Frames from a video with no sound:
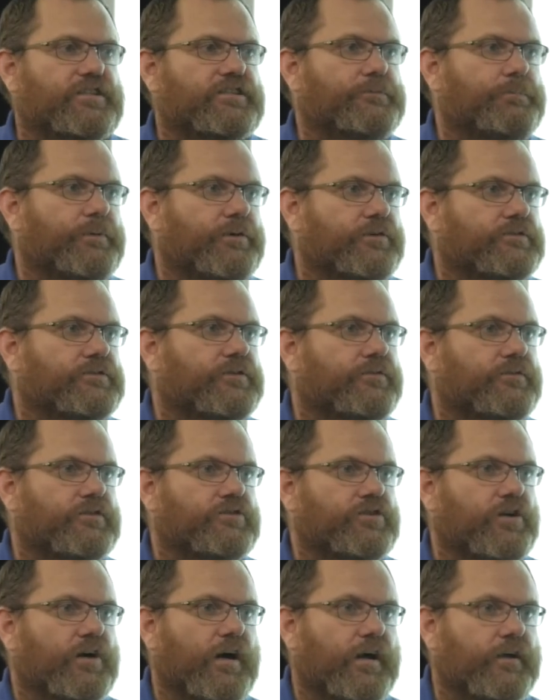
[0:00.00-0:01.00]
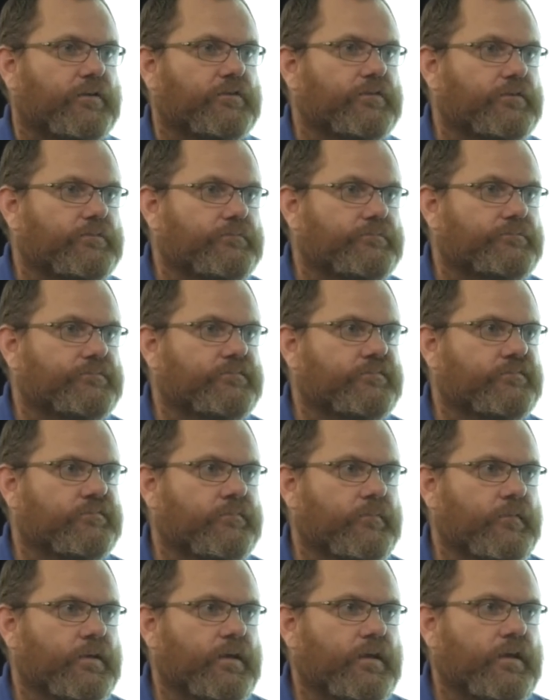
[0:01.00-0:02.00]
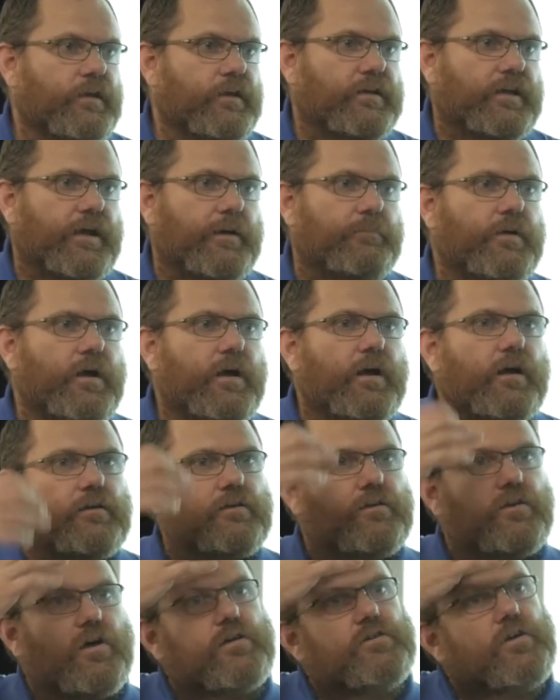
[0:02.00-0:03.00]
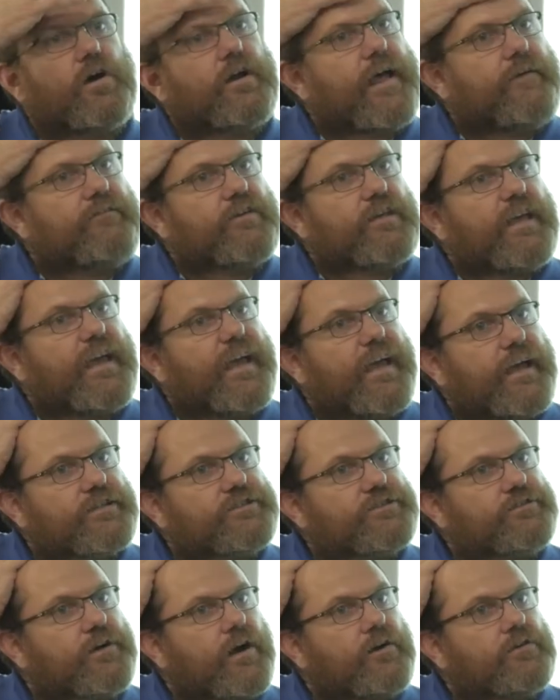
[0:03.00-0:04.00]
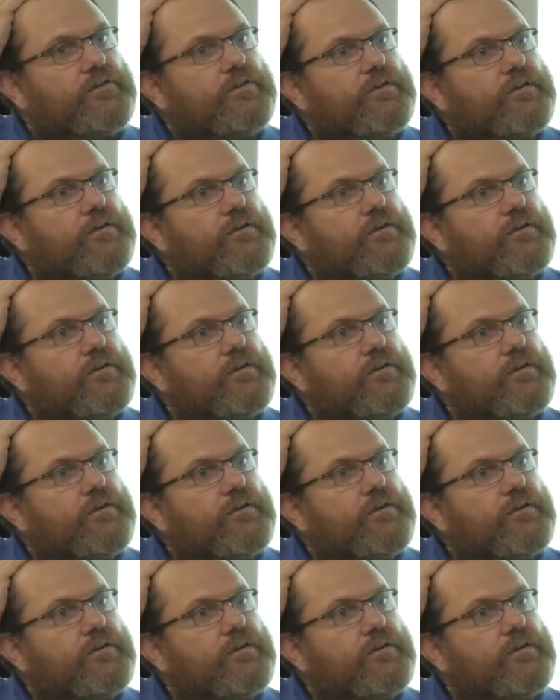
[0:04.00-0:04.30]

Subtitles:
experience of the child. Yes, not having your hair stroked.